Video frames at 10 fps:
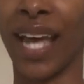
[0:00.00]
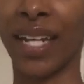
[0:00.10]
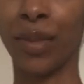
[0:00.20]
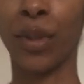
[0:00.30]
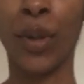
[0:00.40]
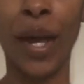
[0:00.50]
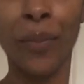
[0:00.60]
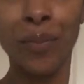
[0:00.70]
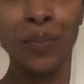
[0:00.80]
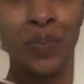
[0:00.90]
added,
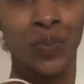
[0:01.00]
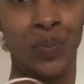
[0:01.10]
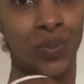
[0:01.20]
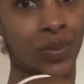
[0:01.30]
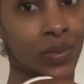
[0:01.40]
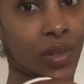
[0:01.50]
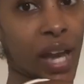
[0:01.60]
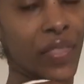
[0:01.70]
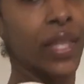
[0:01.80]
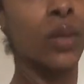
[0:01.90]
okay?
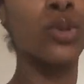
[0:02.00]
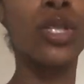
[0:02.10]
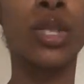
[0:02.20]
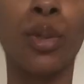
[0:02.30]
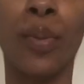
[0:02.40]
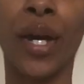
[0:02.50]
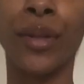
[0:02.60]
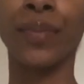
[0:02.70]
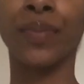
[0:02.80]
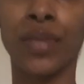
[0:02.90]
I think it would just look
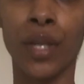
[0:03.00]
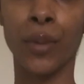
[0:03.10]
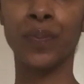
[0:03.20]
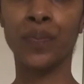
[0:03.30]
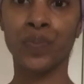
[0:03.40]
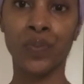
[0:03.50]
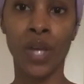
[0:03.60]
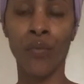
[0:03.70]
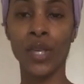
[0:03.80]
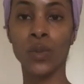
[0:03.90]
better. So
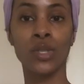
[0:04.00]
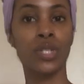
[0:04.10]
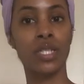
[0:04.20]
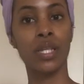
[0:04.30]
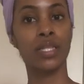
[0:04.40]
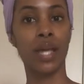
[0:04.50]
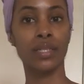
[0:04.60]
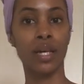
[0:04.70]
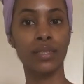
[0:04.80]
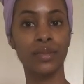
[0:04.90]
this one just needs
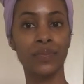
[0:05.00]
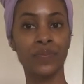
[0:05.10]
tatas.